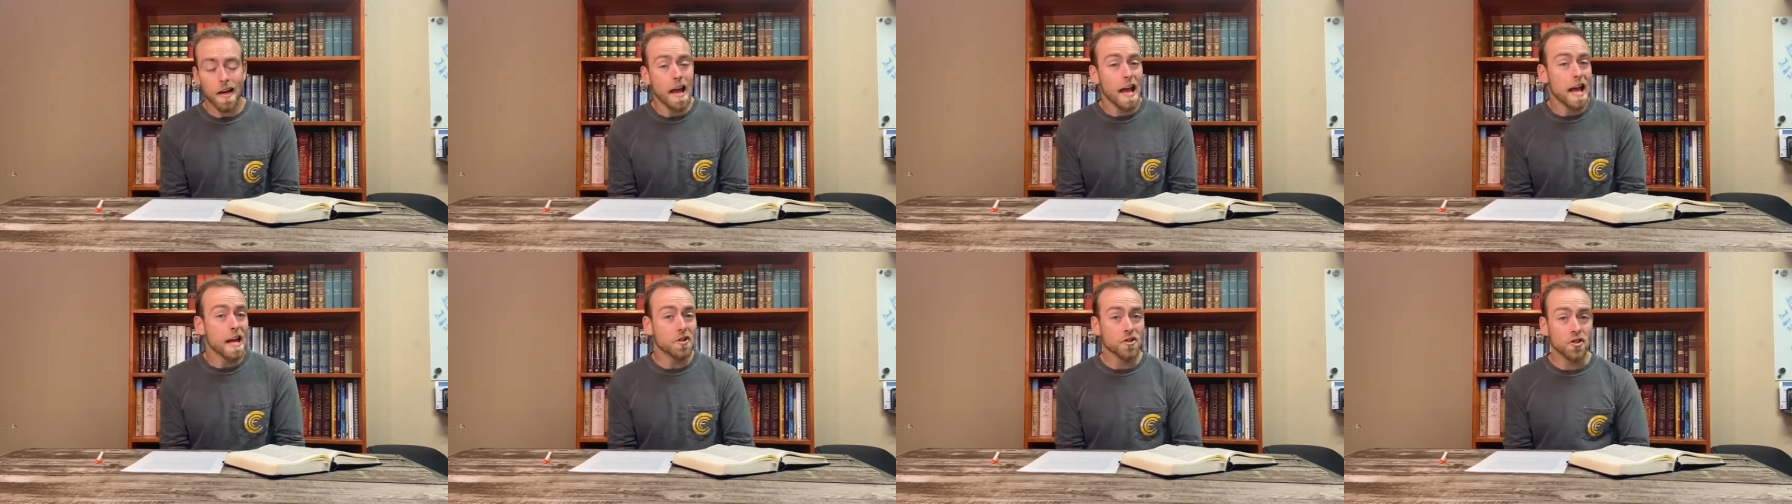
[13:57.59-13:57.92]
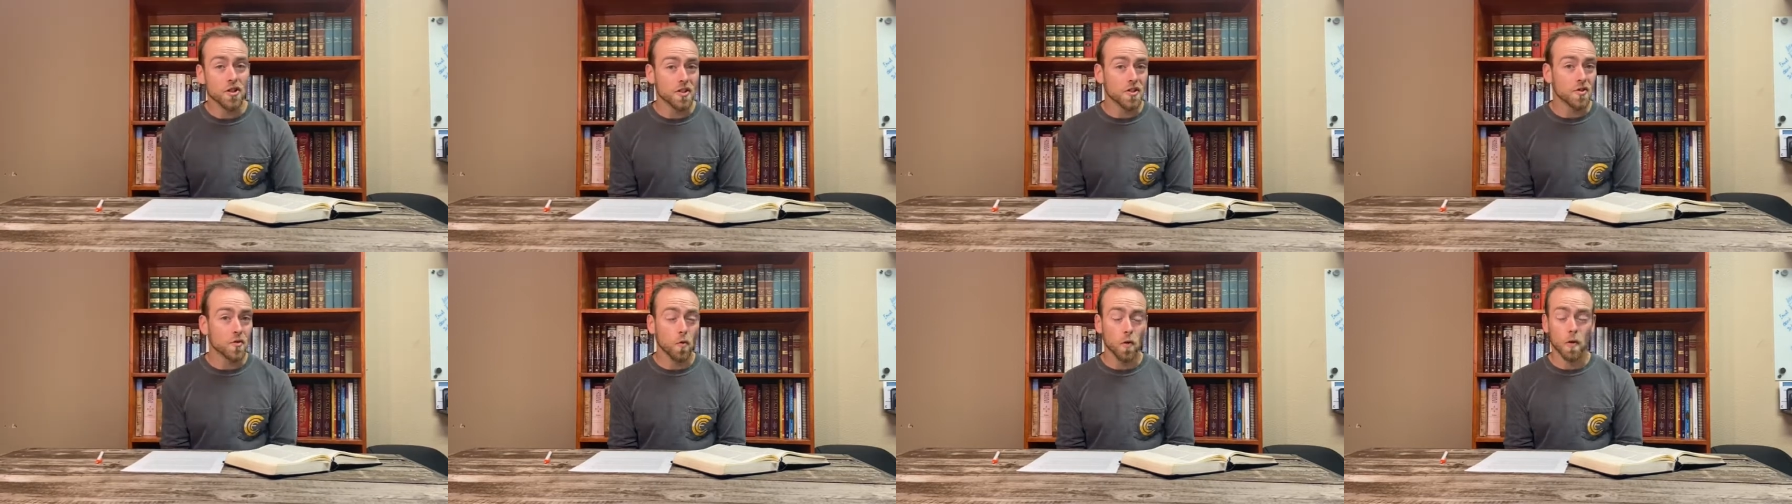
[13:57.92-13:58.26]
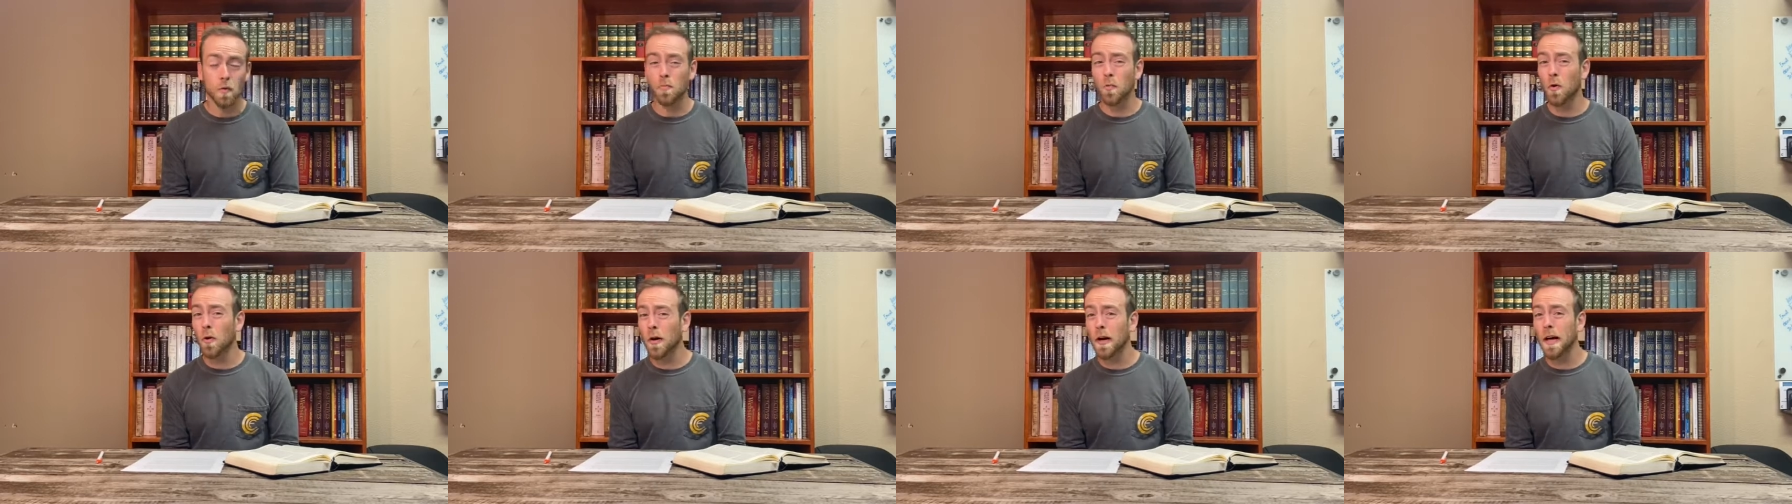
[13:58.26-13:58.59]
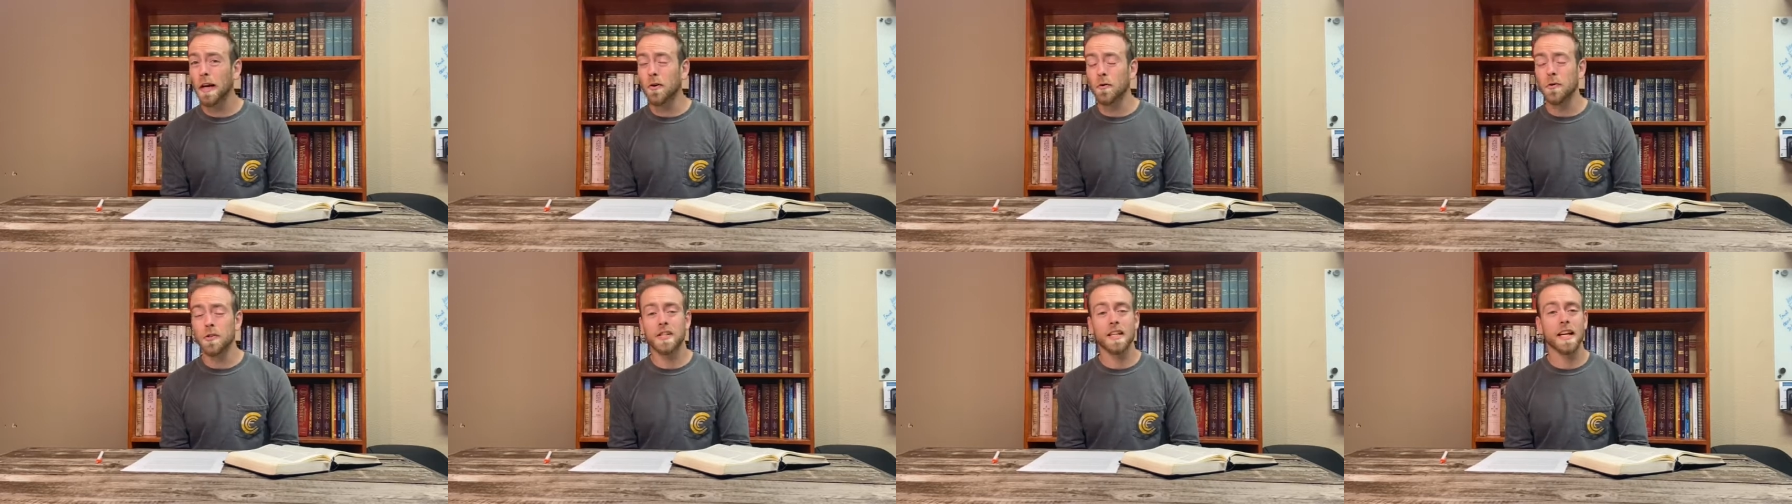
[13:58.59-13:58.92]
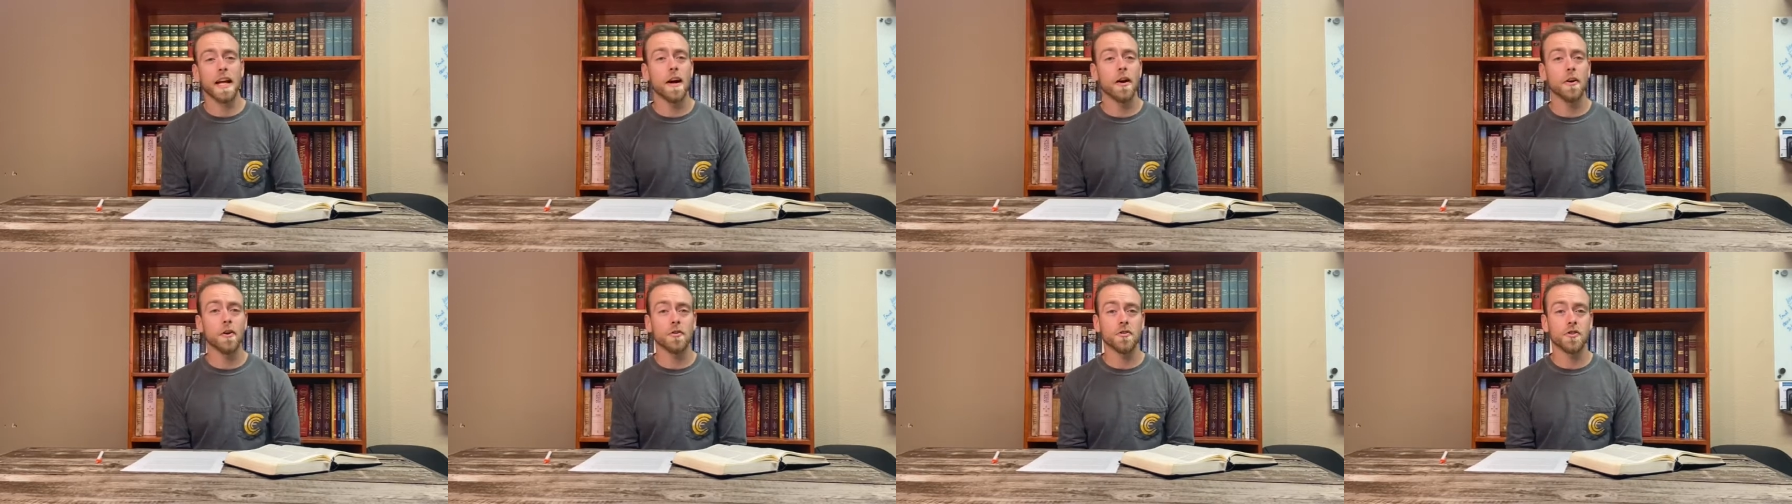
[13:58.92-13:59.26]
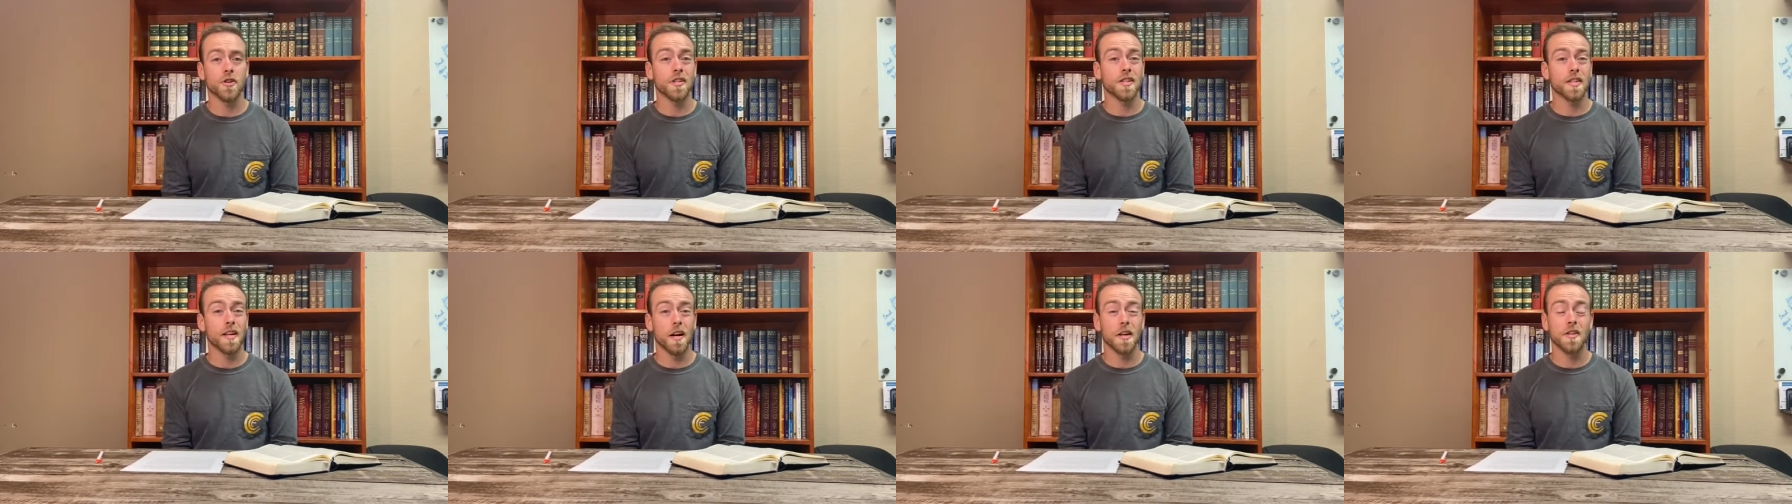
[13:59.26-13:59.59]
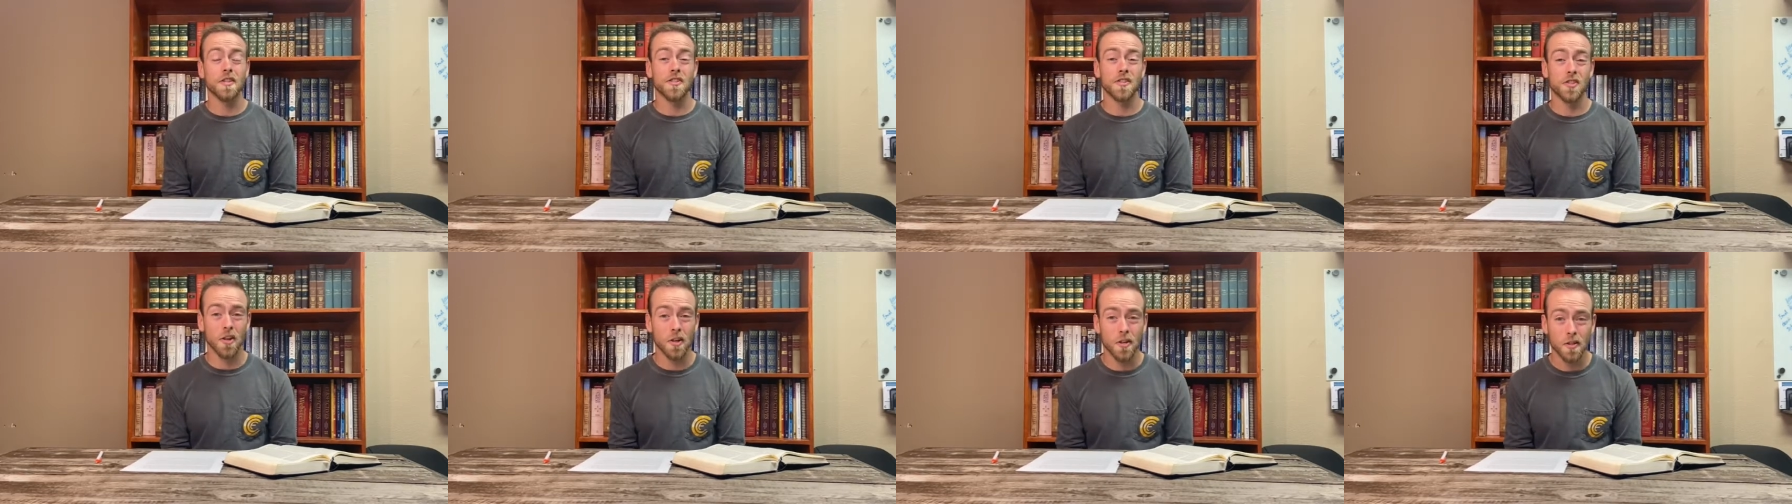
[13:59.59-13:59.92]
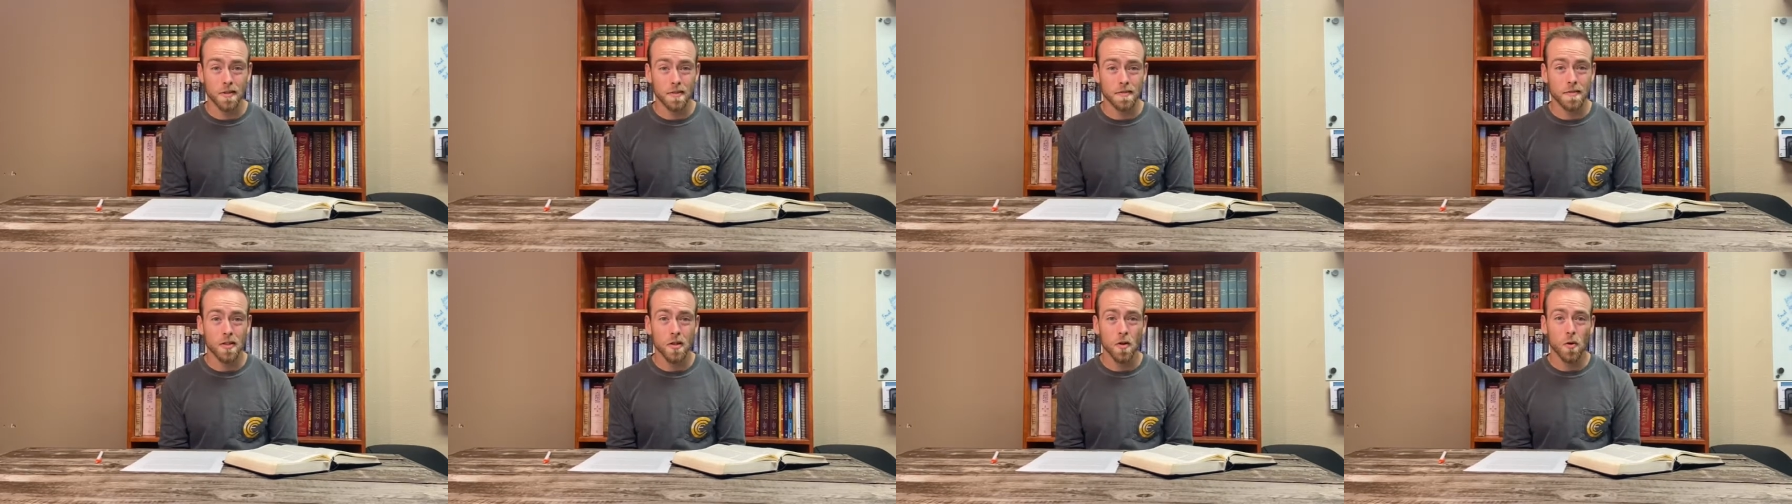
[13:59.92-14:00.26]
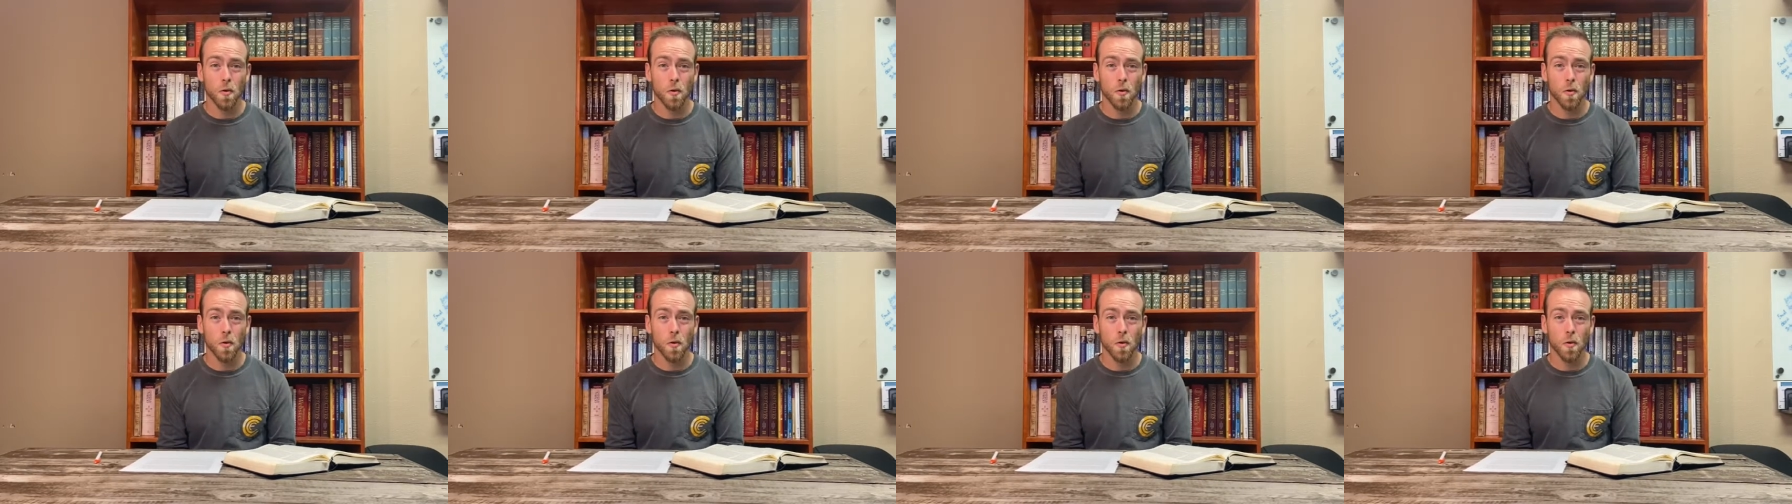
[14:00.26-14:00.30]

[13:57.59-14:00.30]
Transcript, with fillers: anxious or worried or scared or just uncertain